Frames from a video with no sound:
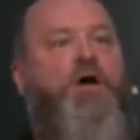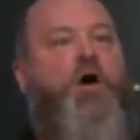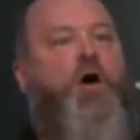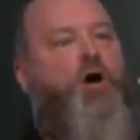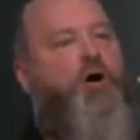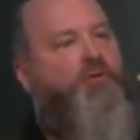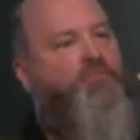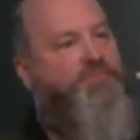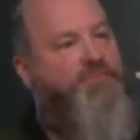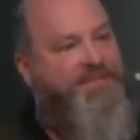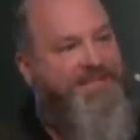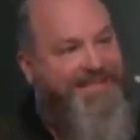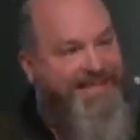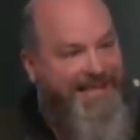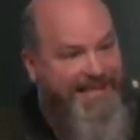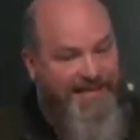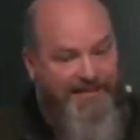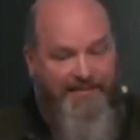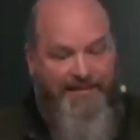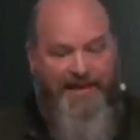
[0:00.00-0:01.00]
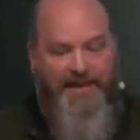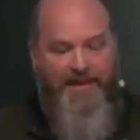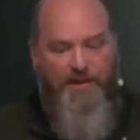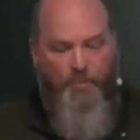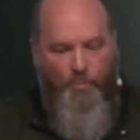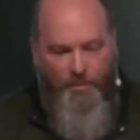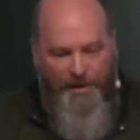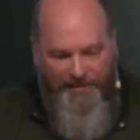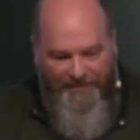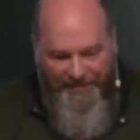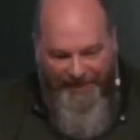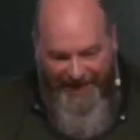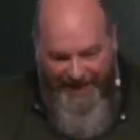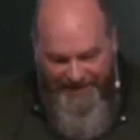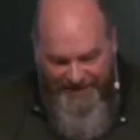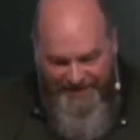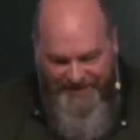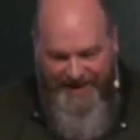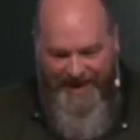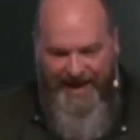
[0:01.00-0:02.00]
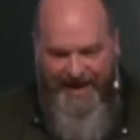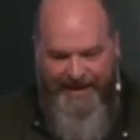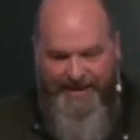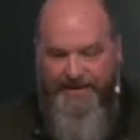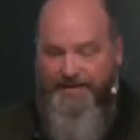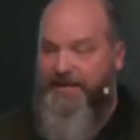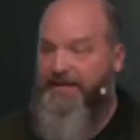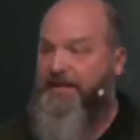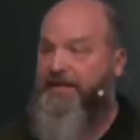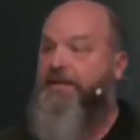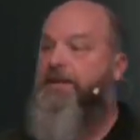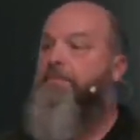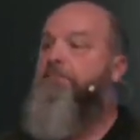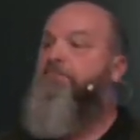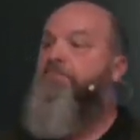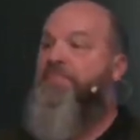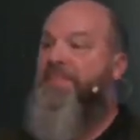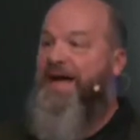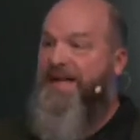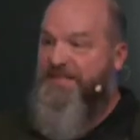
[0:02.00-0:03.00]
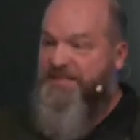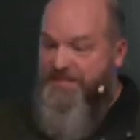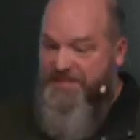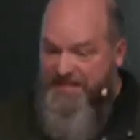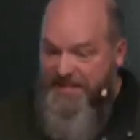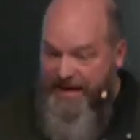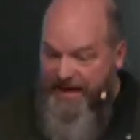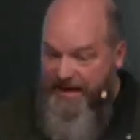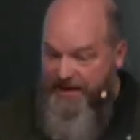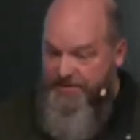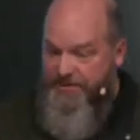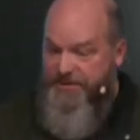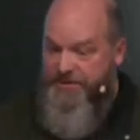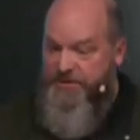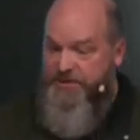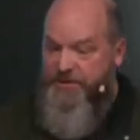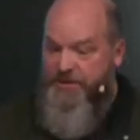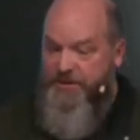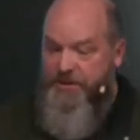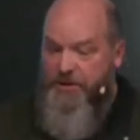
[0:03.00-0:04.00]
of dealing with anxiety that says,